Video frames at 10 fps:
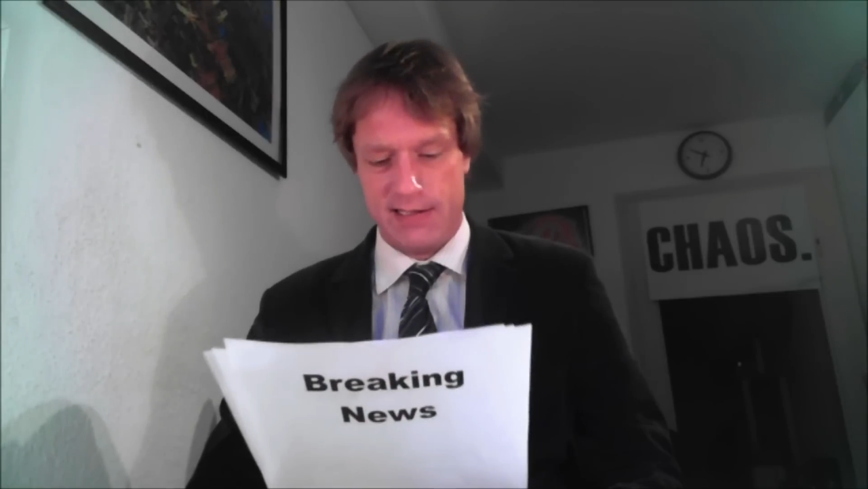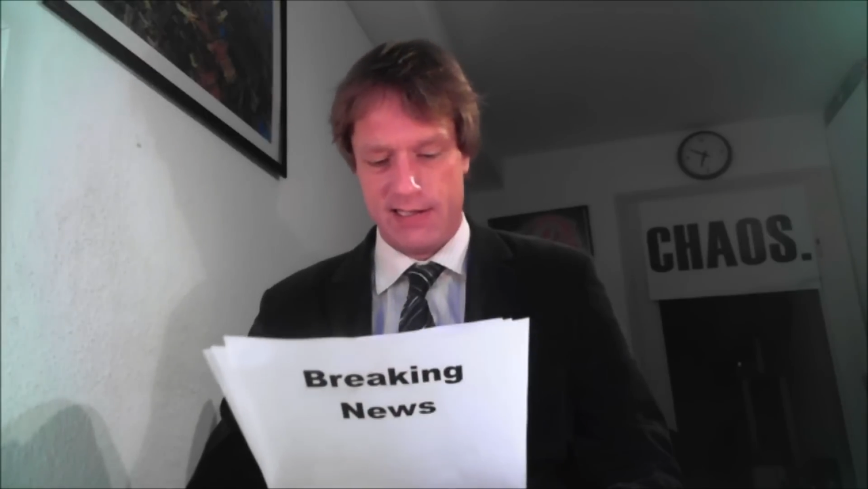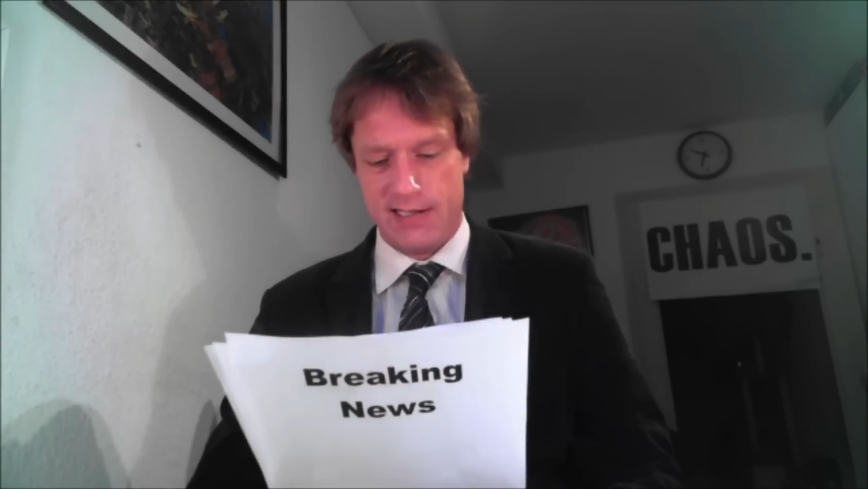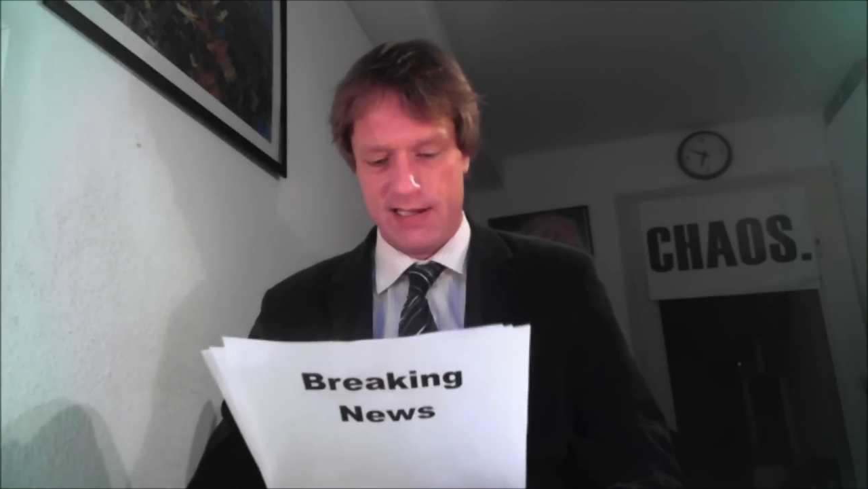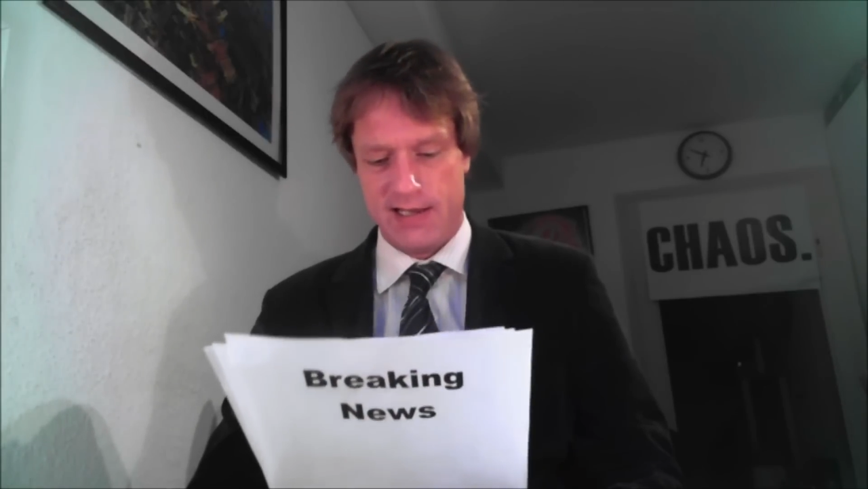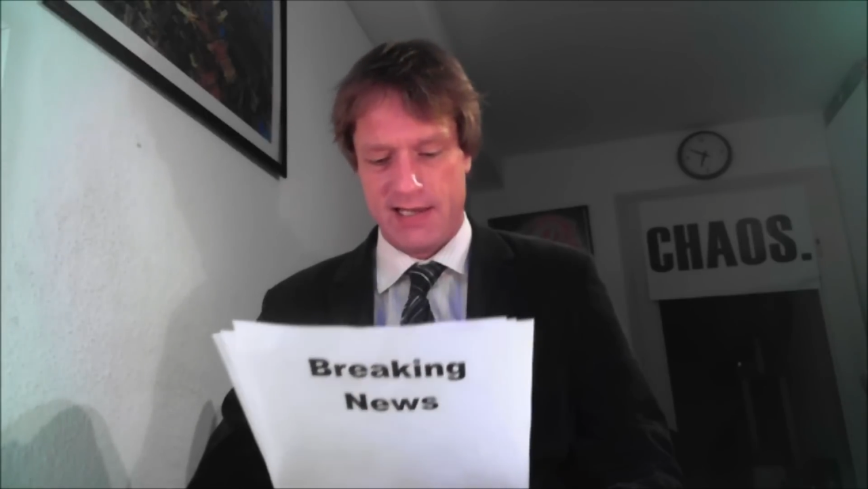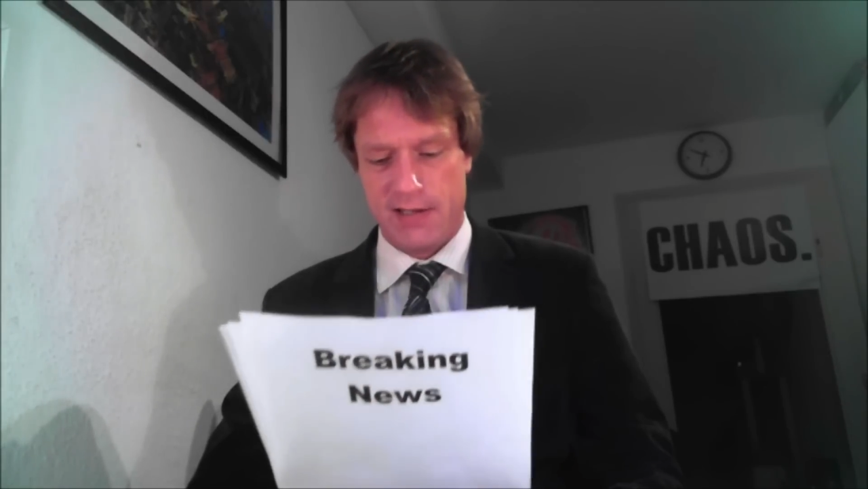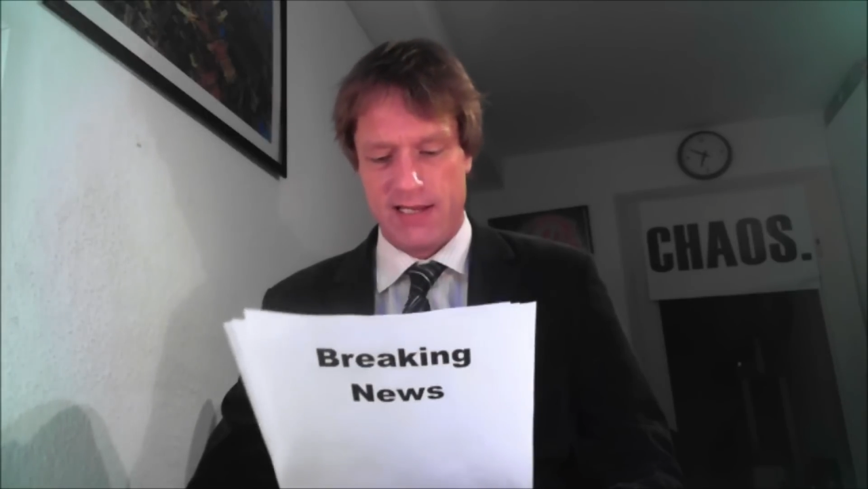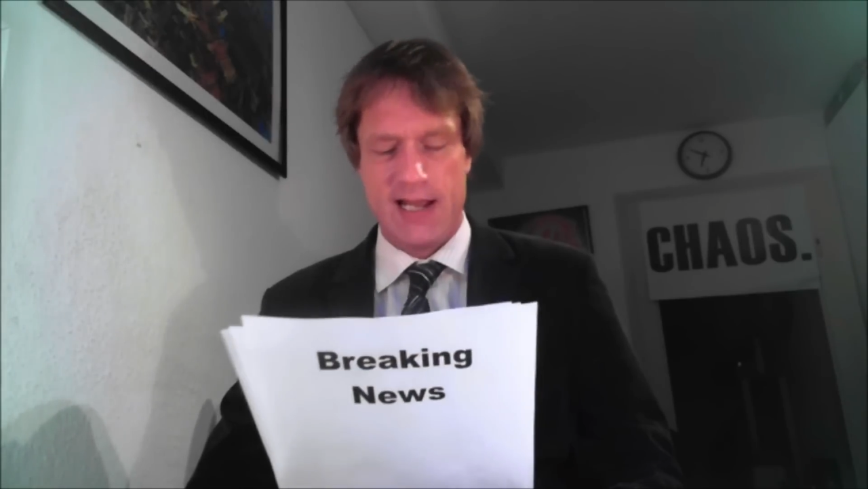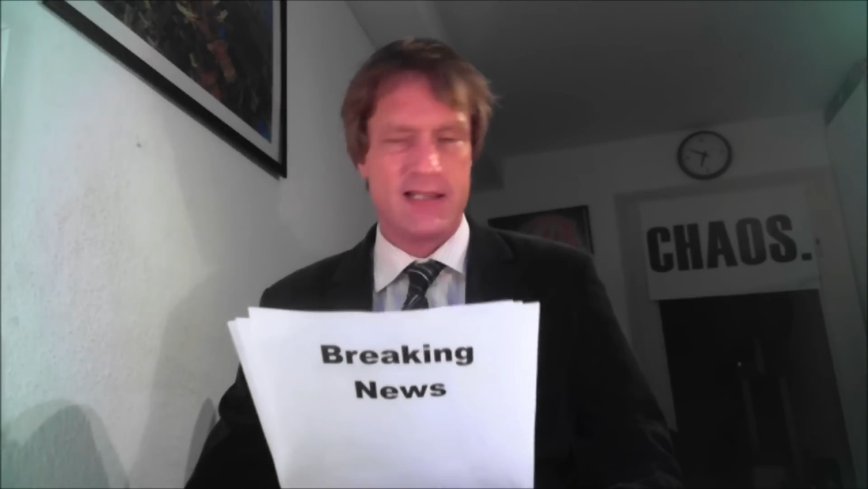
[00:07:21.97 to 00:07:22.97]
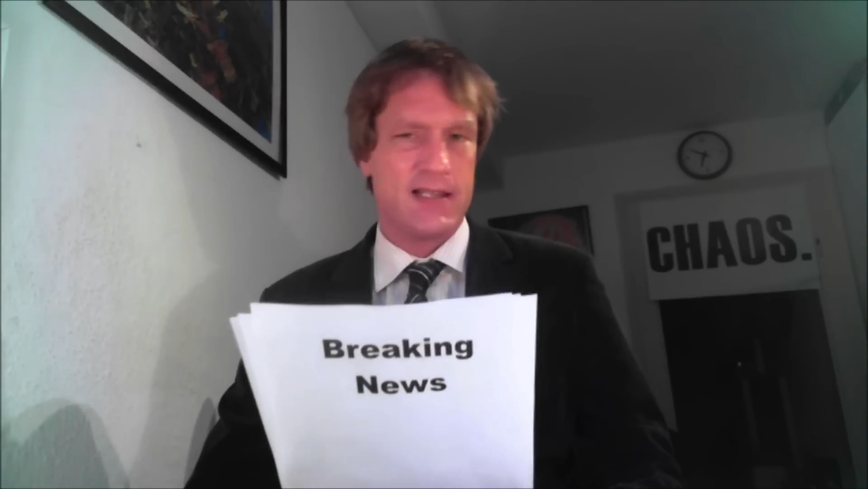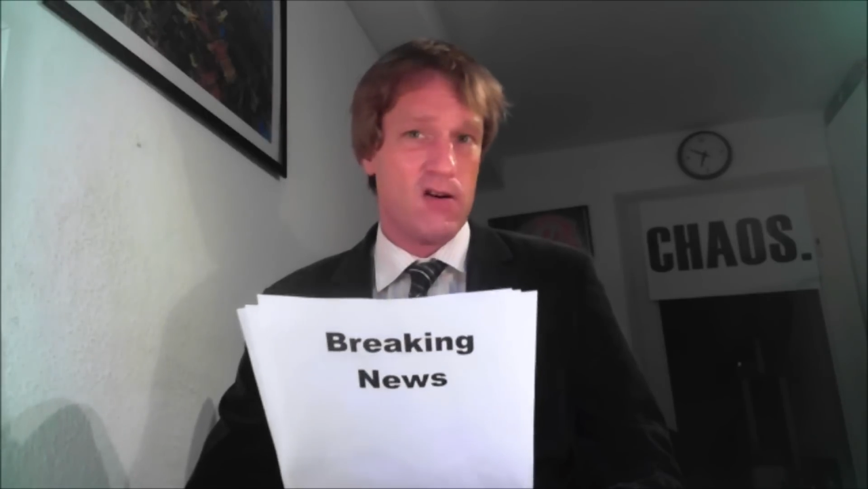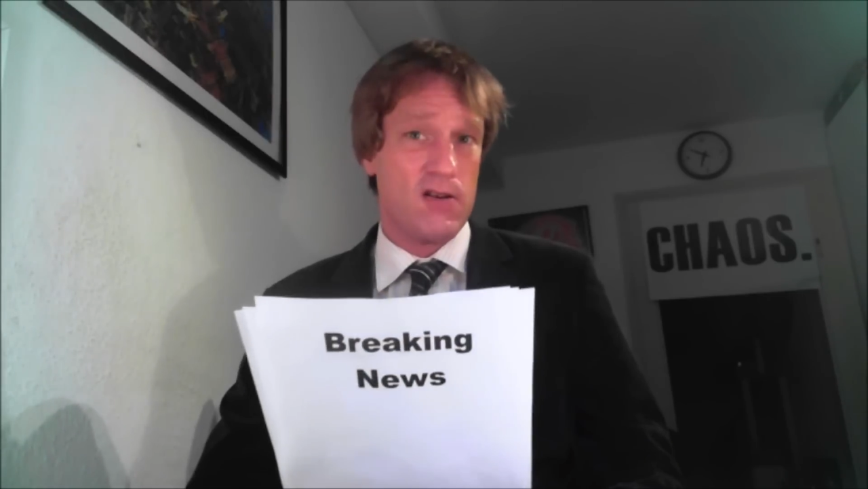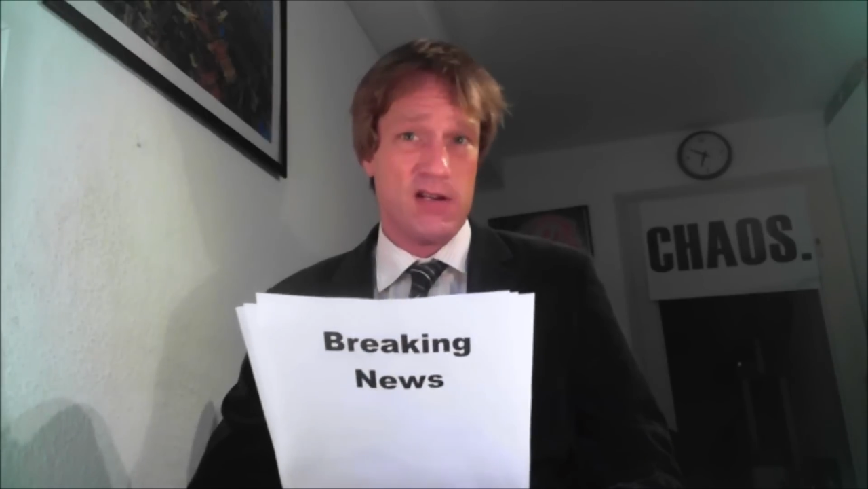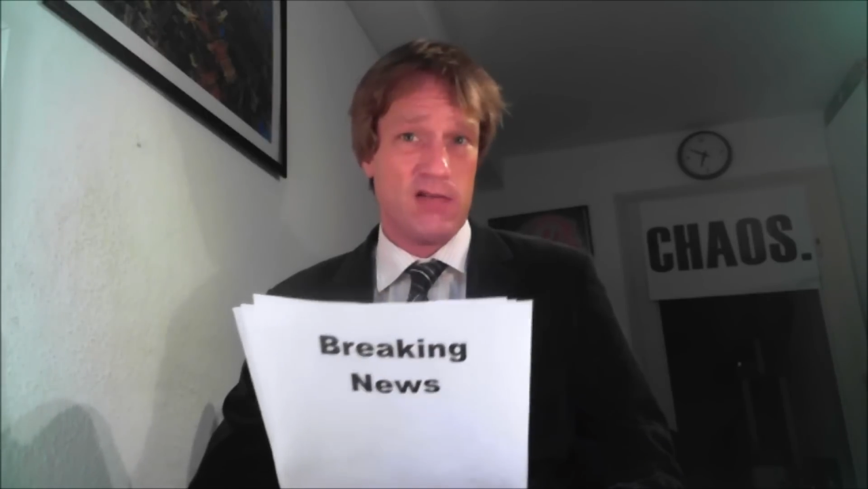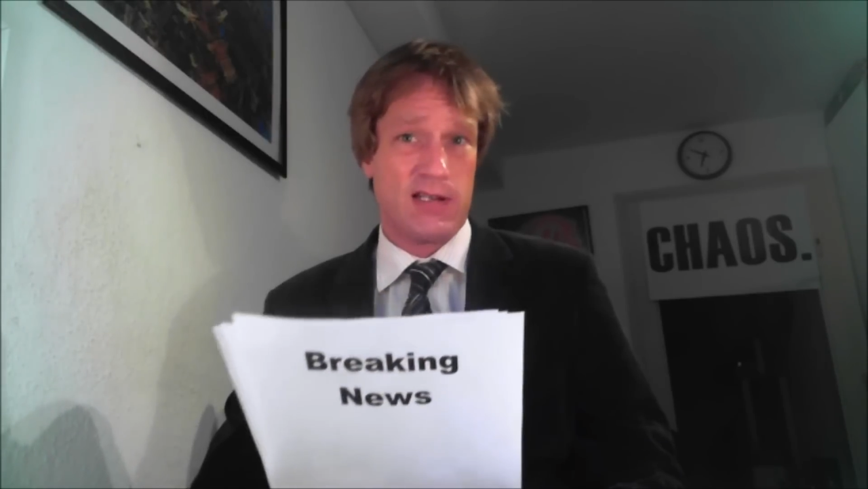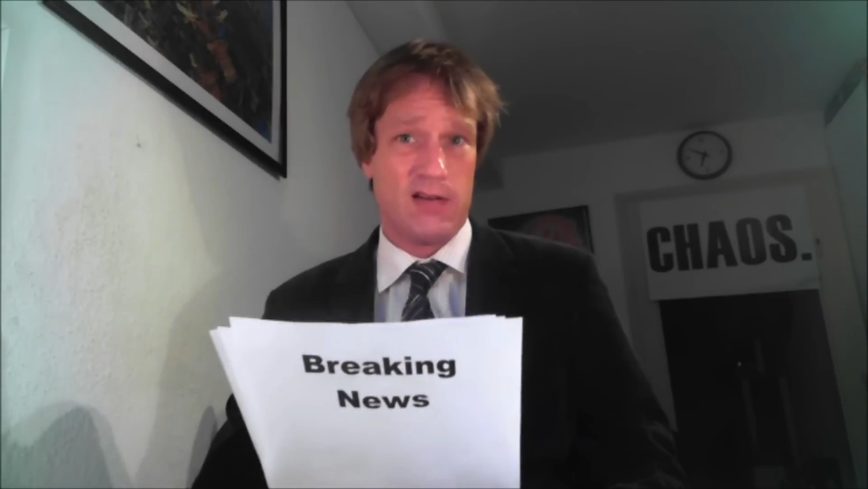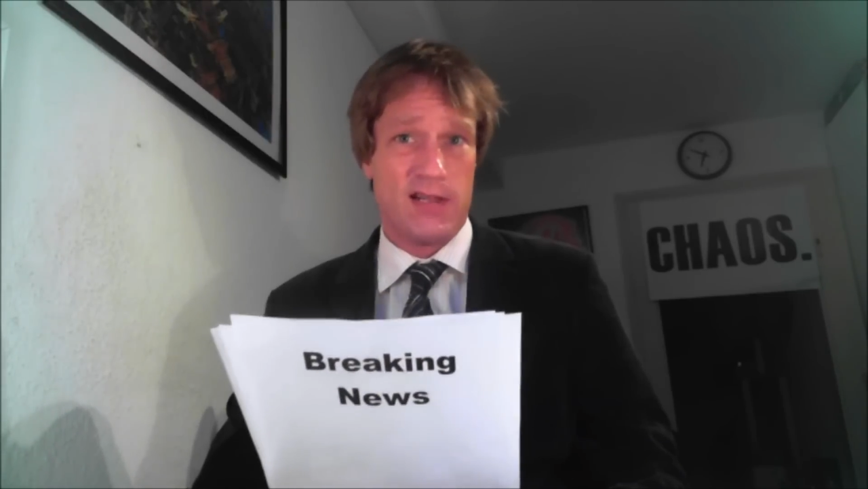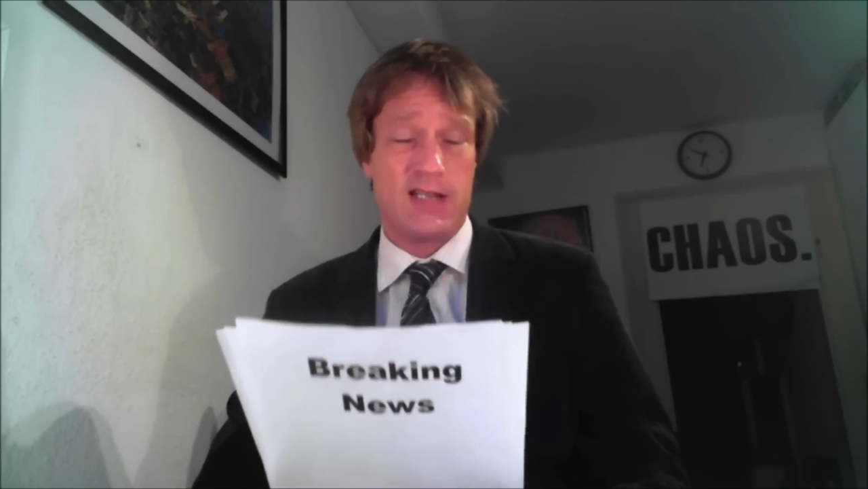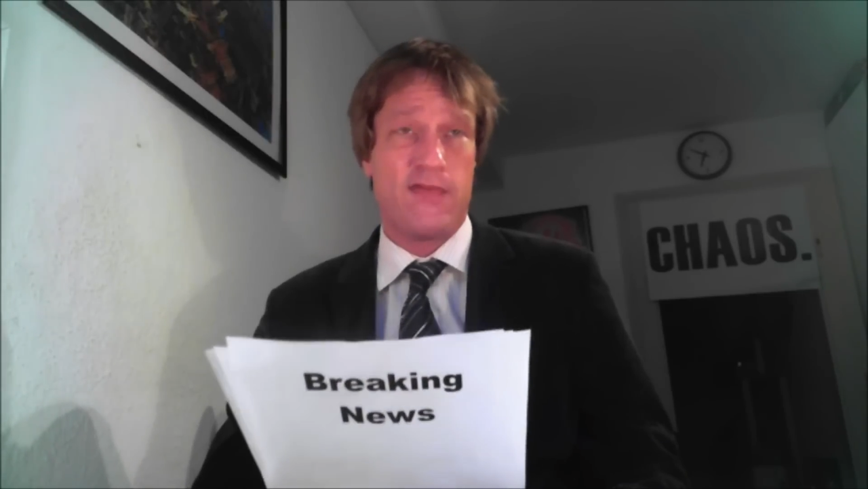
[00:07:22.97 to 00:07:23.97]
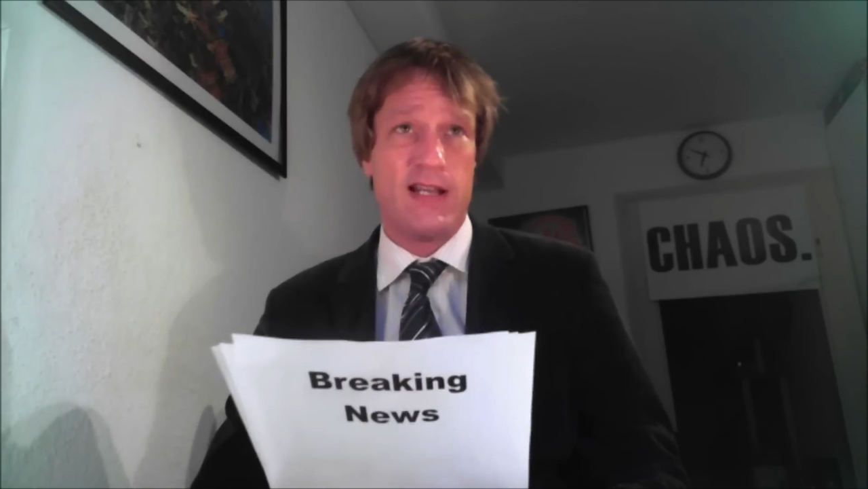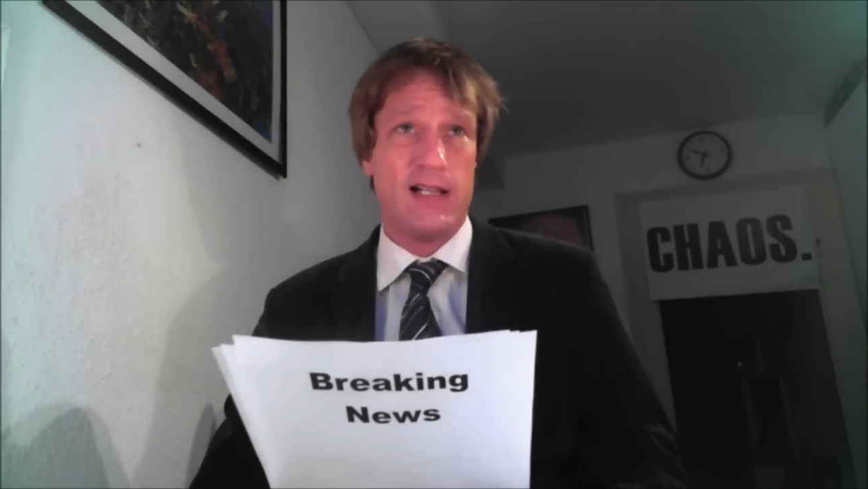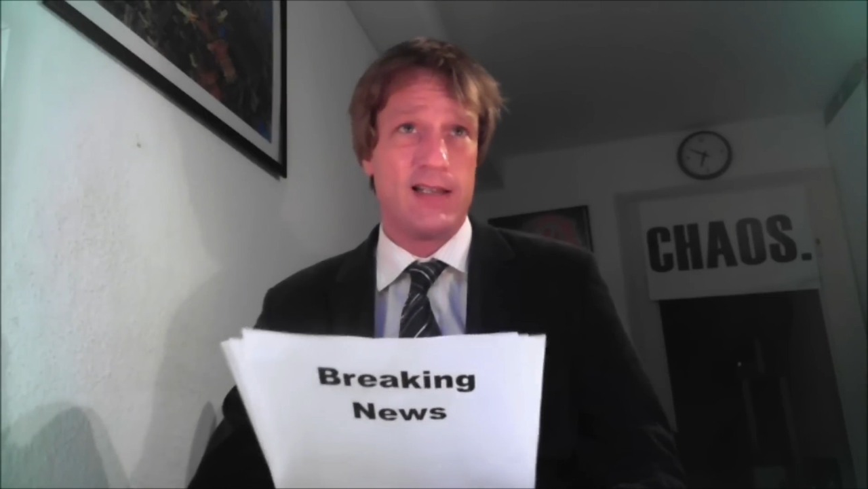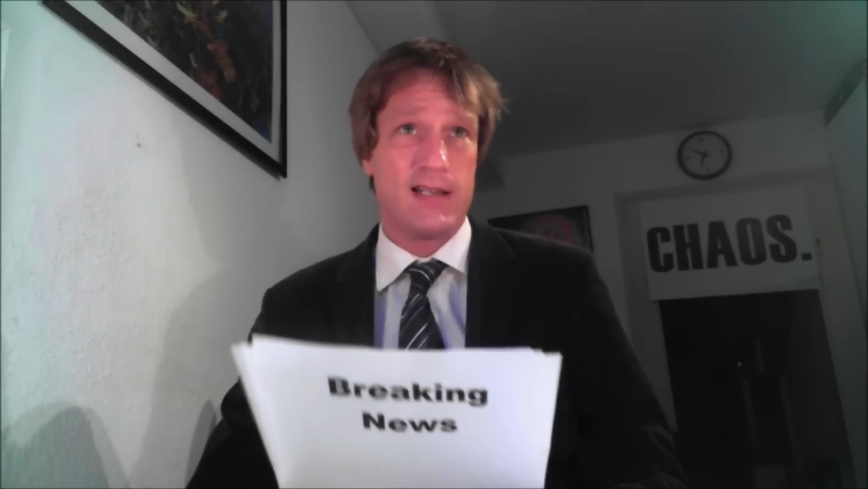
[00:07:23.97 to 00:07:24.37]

so there's no news on this field.